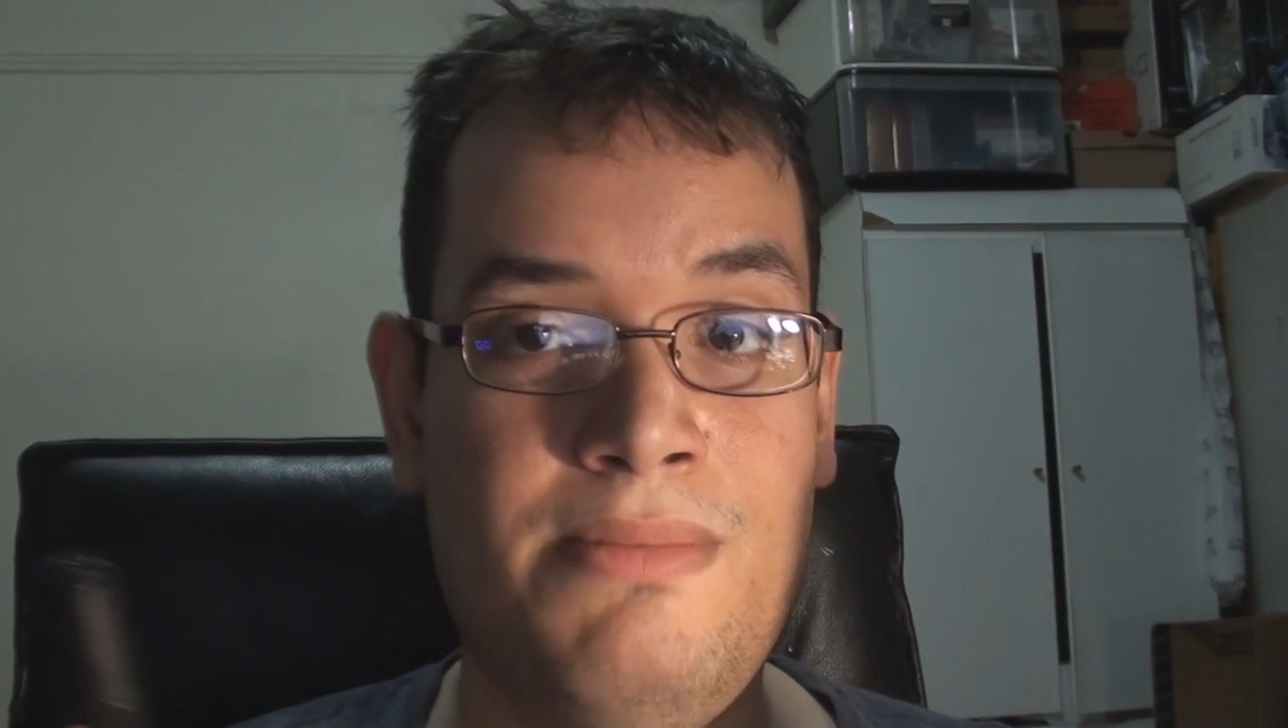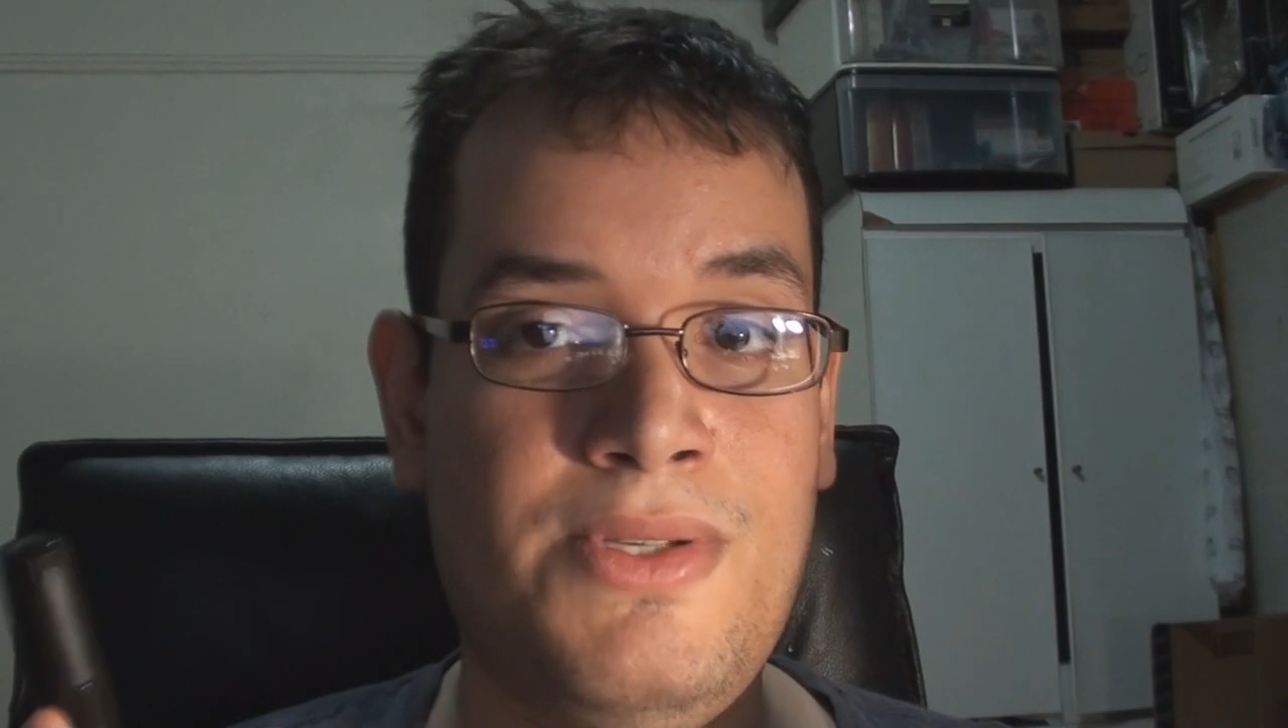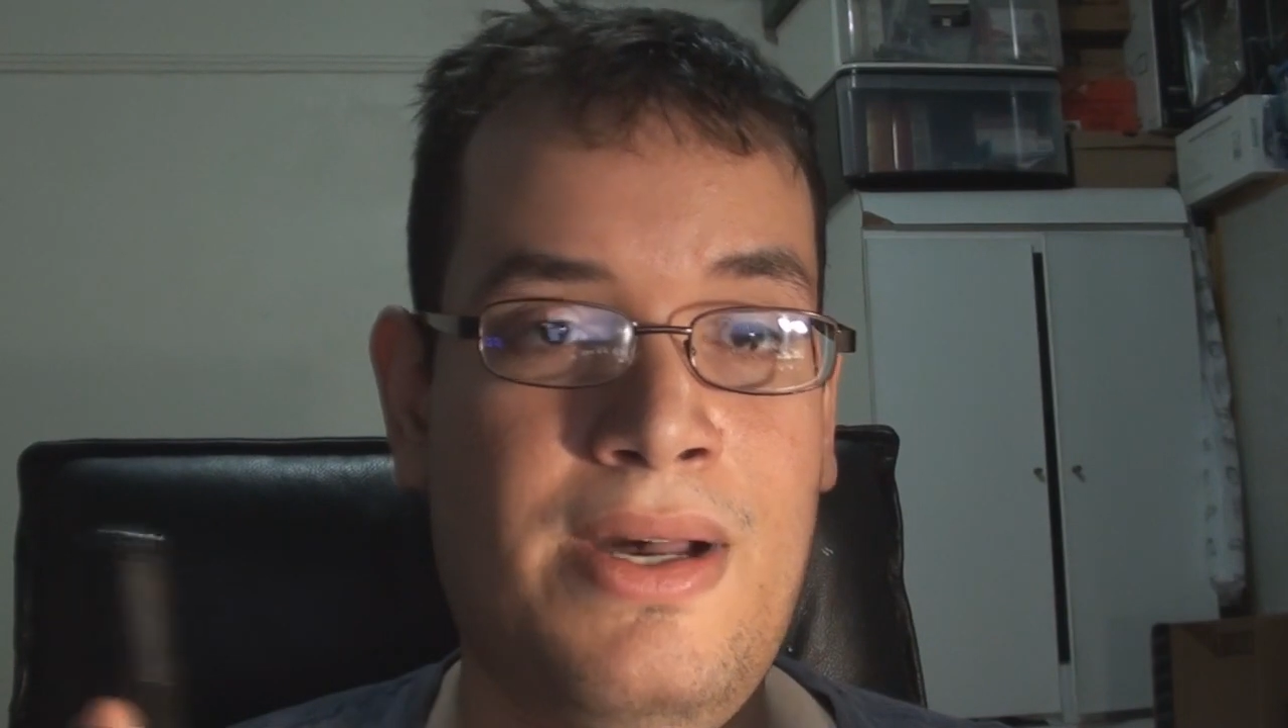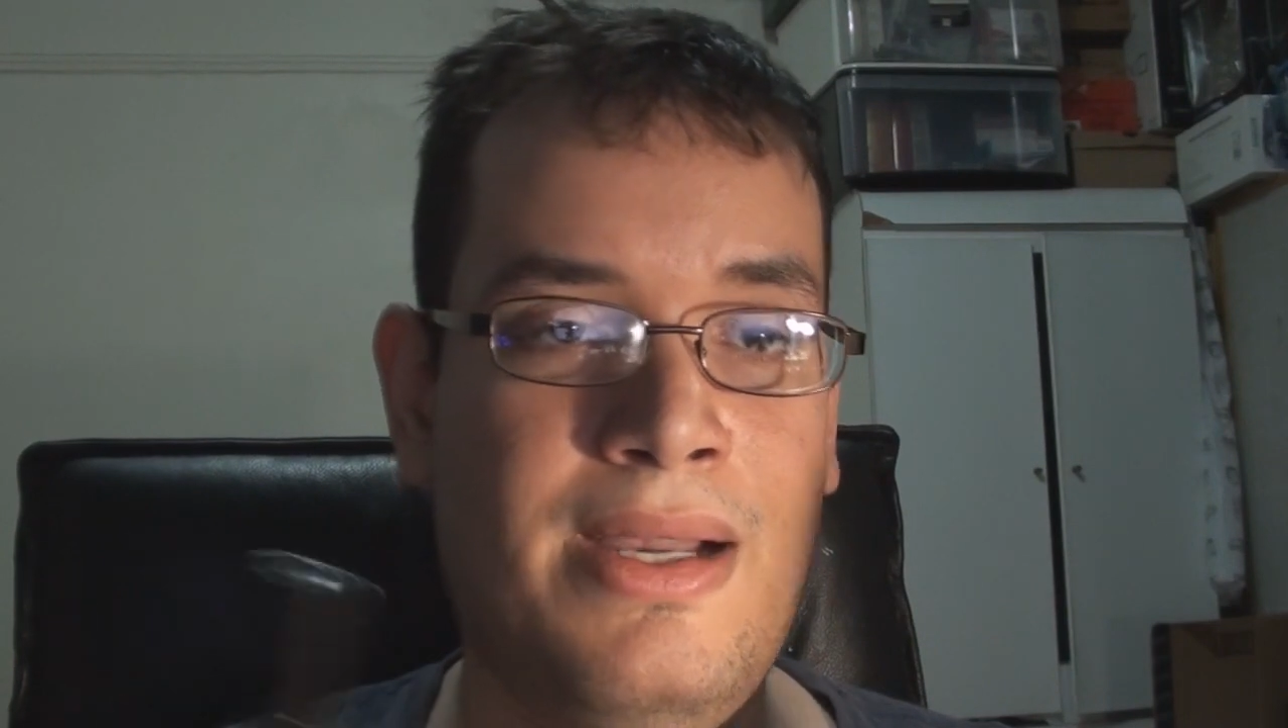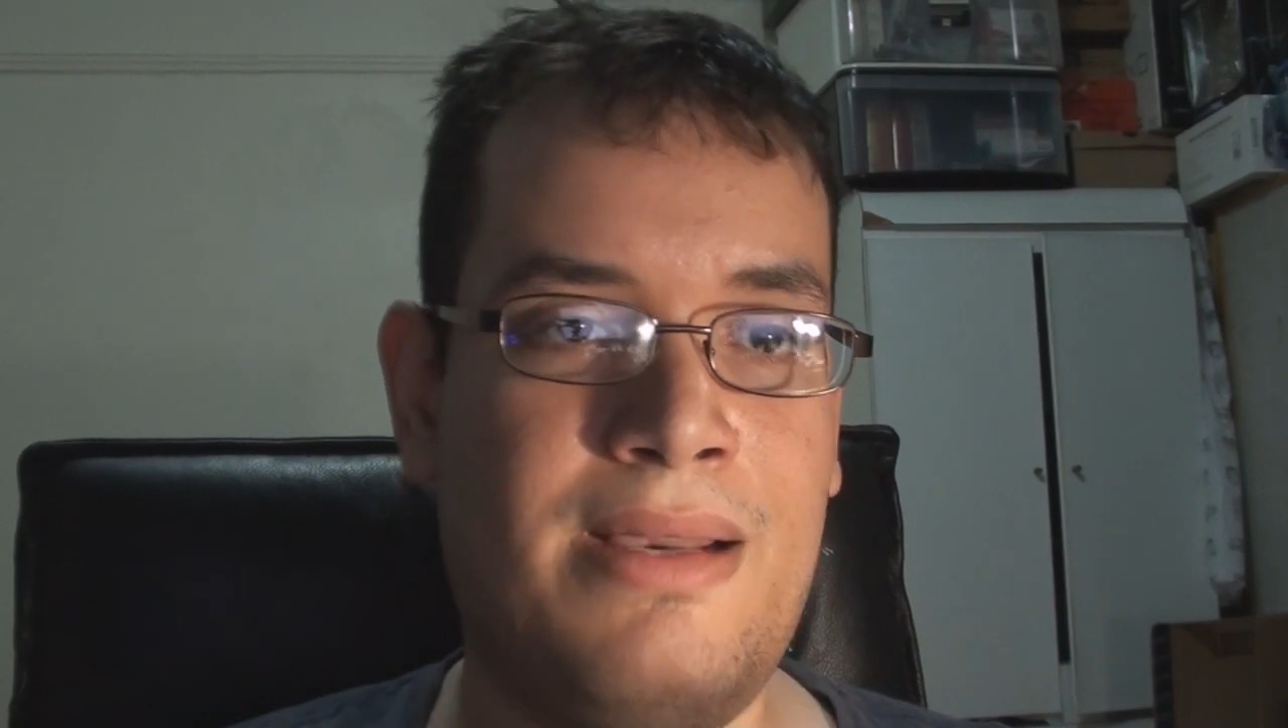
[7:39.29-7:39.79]
I'm
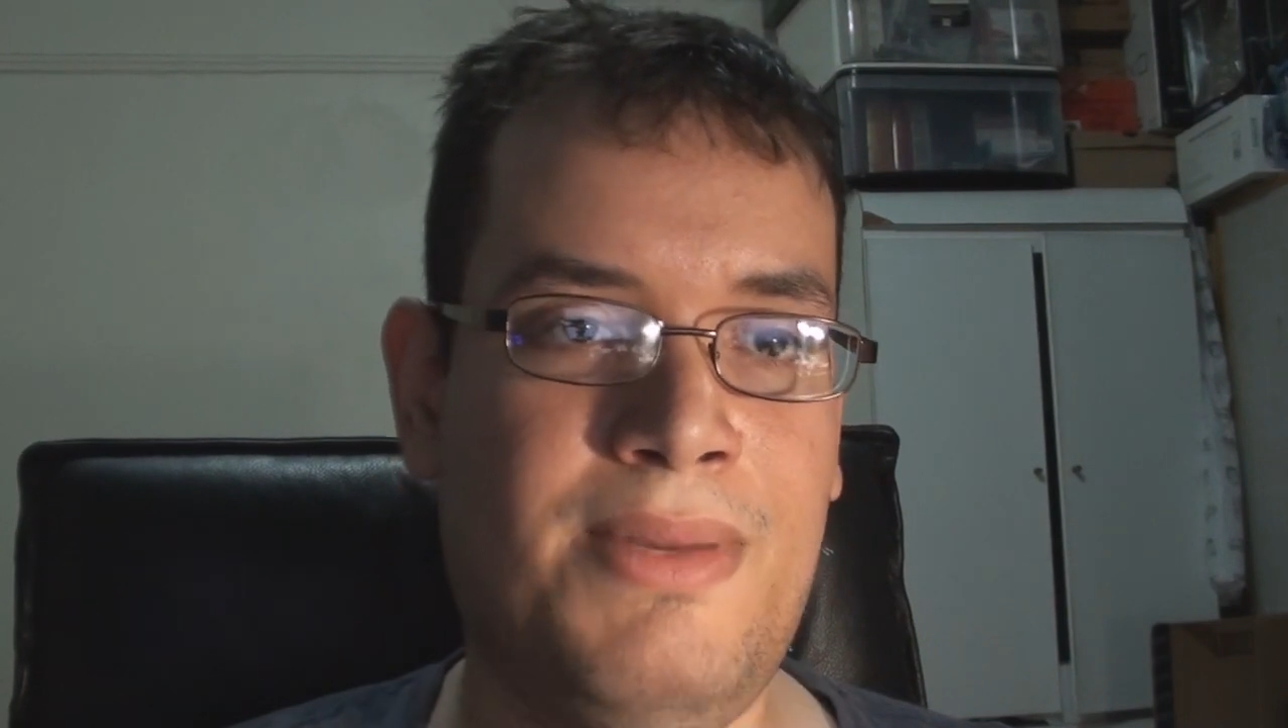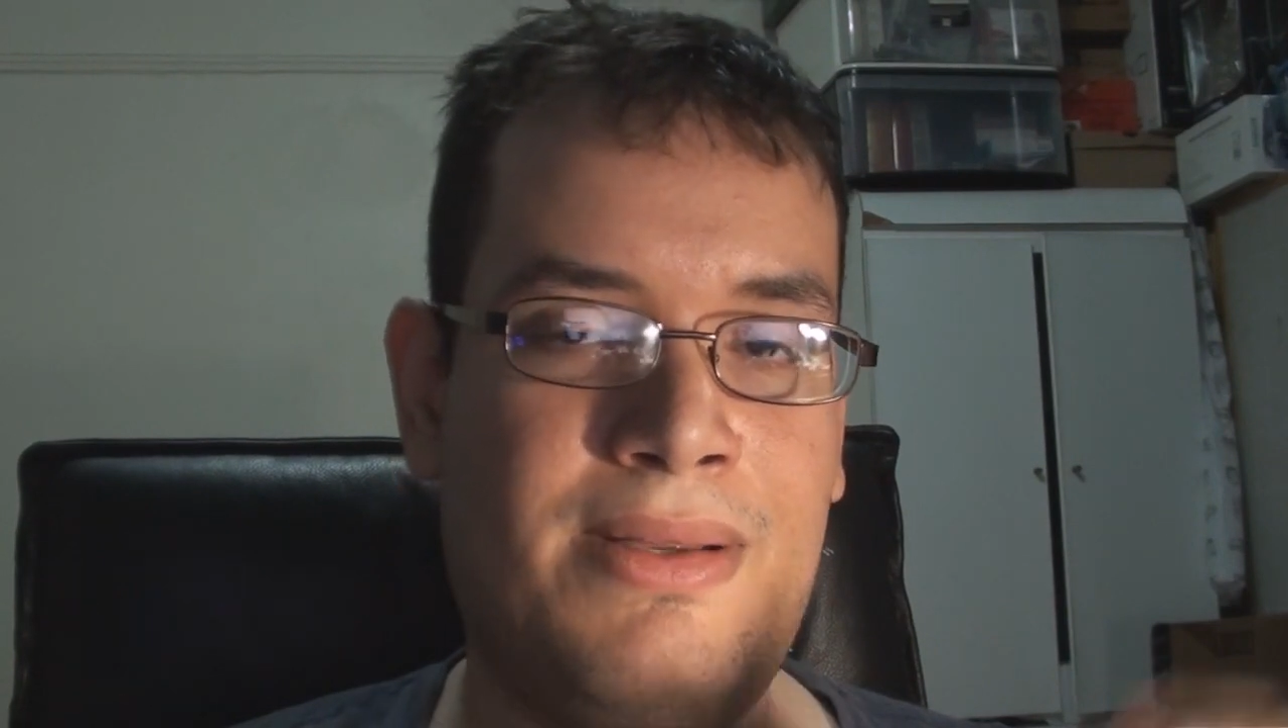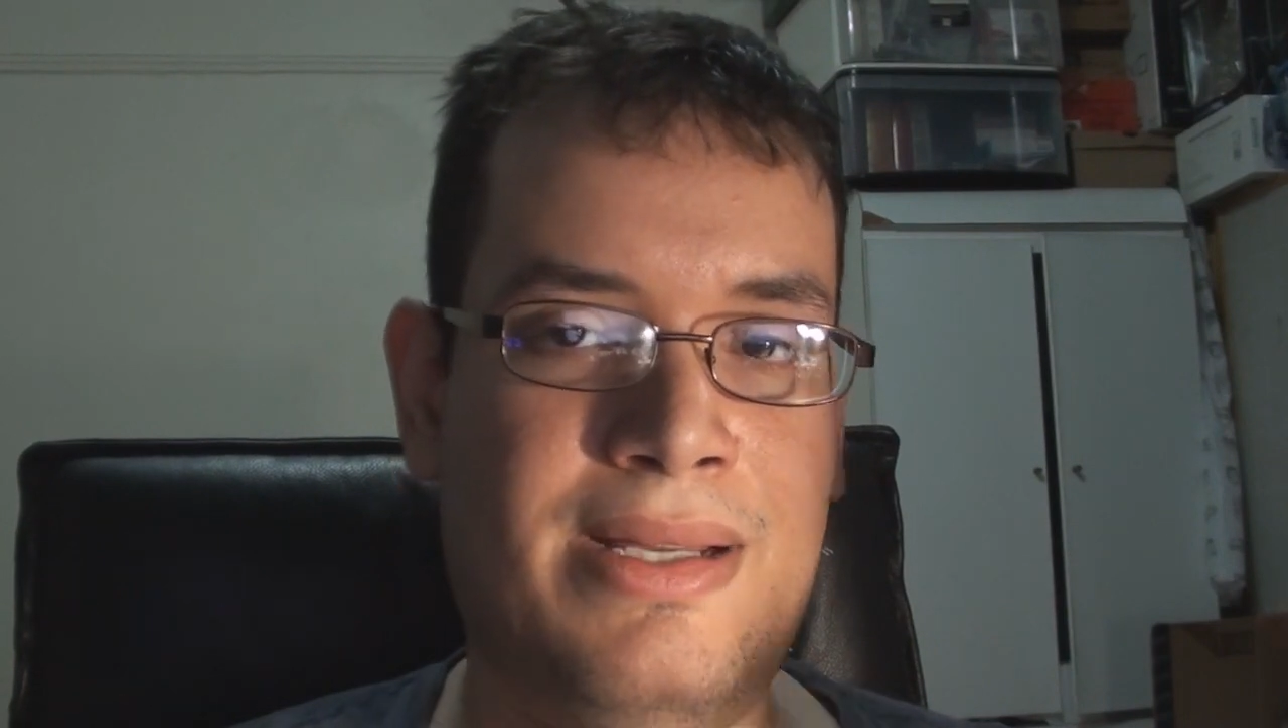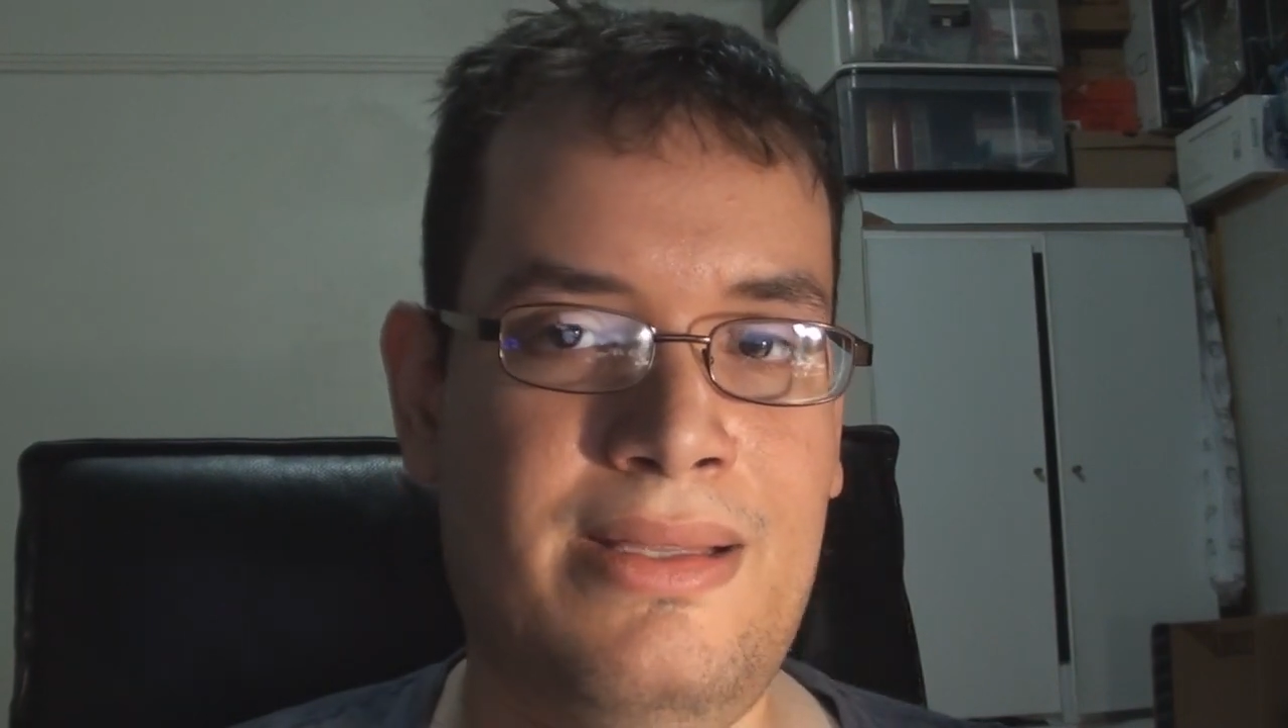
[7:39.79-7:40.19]
talking about,